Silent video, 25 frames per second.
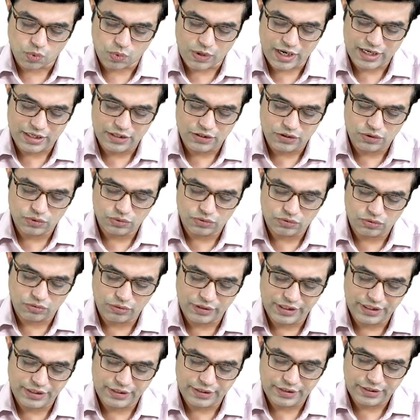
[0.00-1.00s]
1 to
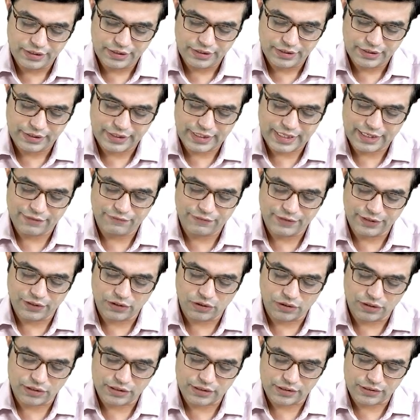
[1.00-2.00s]
3 cafe au
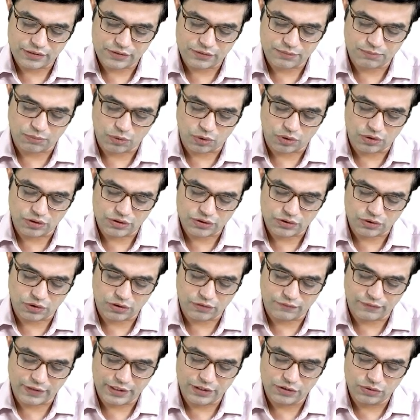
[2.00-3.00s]
lait spots
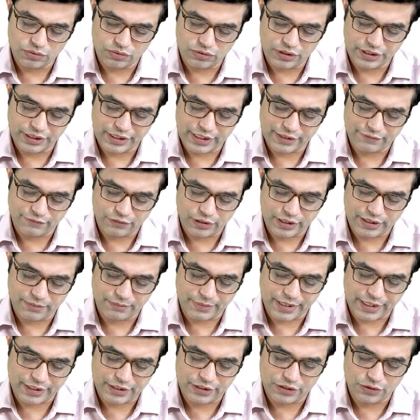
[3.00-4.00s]
or 1 to 3 cafe au lait
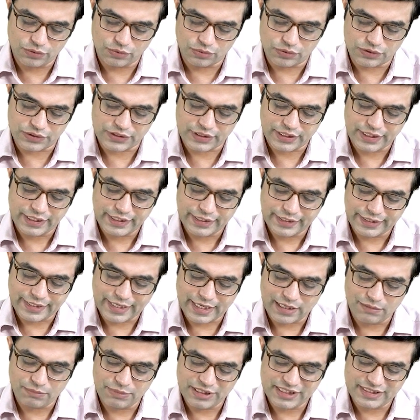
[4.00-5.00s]
macules
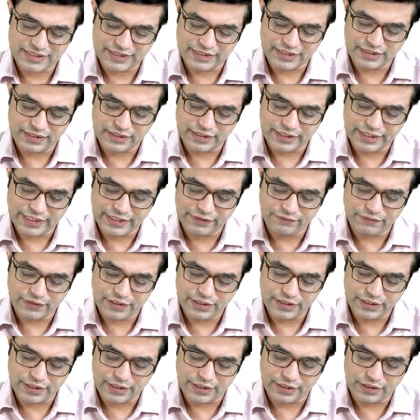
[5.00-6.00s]
can be seen
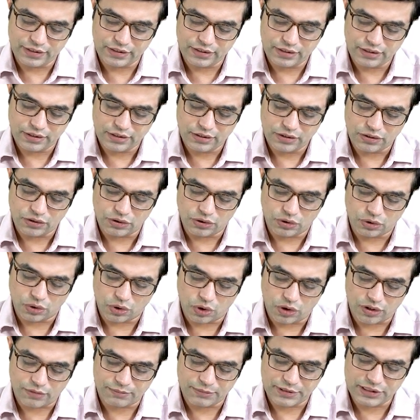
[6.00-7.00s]
even in
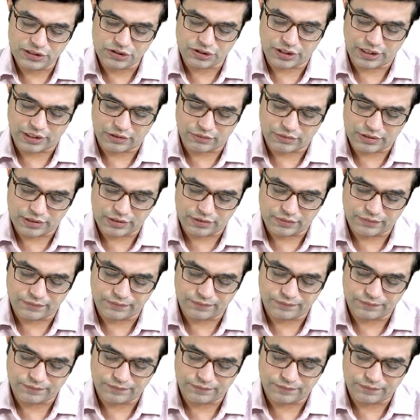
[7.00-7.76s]
normal children.